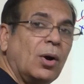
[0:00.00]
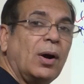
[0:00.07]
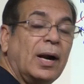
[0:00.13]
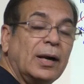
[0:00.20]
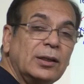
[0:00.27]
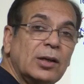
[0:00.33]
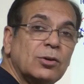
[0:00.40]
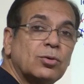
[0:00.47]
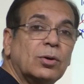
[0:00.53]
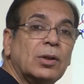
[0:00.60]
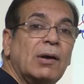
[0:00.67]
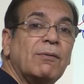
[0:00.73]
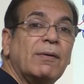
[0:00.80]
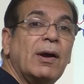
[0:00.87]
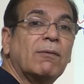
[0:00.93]
or understood
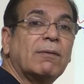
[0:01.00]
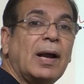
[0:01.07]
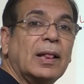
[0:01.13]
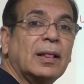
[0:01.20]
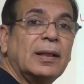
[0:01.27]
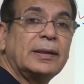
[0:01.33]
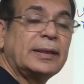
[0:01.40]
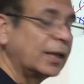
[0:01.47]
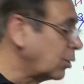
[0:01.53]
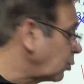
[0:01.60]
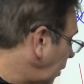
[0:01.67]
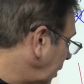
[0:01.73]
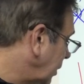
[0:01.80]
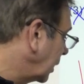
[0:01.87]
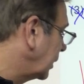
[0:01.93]
the way of calculating
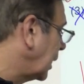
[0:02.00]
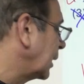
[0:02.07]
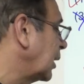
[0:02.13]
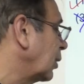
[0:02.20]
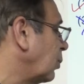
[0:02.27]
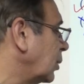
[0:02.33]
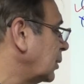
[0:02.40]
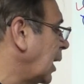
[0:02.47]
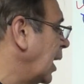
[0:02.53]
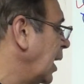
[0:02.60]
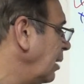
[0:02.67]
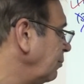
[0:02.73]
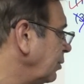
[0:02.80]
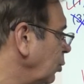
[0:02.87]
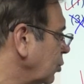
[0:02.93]
squares, and that is what I
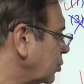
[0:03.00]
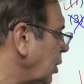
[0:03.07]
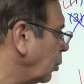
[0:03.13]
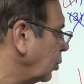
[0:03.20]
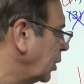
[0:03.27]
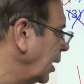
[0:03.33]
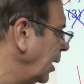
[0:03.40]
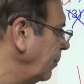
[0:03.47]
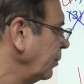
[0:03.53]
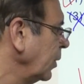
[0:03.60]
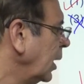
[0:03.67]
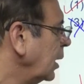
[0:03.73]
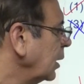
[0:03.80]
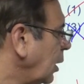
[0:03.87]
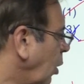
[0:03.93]
have used out here.
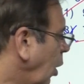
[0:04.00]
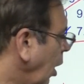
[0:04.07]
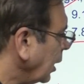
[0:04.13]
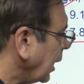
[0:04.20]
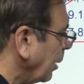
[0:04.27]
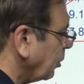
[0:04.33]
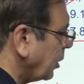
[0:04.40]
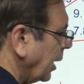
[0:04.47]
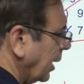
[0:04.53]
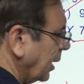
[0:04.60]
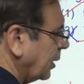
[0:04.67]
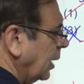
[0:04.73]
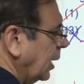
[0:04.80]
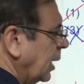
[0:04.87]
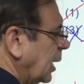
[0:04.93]
Now all I am saying
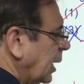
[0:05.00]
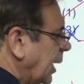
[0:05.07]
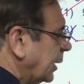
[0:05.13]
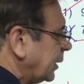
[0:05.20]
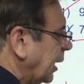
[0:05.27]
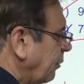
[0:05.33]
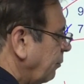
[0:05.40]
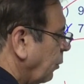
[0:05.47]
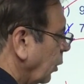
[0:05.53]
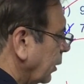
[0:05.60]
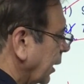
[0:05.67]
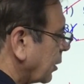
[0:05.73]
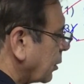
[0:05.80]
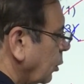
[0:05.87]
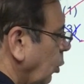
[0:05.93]
is 84
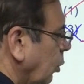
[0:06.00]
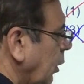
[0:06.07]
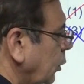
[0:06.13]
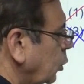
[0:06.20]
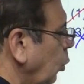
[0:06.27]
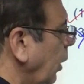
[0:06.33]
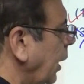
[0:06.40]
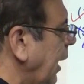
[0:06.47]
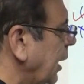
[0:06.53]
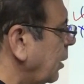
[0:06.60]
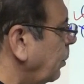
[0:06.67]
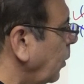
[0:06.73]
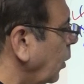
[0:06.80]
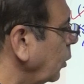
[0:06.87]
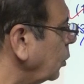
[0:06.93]
is closer to
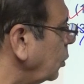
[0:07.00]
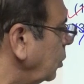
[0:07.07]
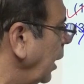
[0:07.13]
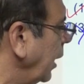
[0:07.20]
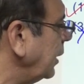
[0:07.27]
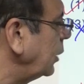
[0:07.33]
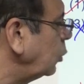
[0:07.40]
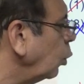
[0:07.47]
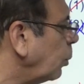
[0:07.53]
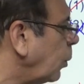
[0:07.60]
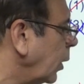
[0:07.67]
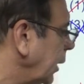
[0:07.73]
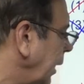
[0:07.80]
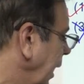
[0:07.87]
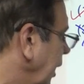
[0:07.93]

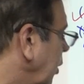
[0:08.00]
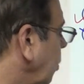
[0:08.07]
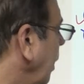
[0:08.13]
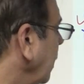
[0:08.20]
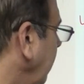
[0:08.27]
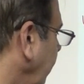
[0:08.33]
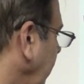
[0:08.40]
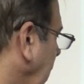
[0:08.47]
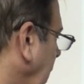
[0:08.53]
82.81,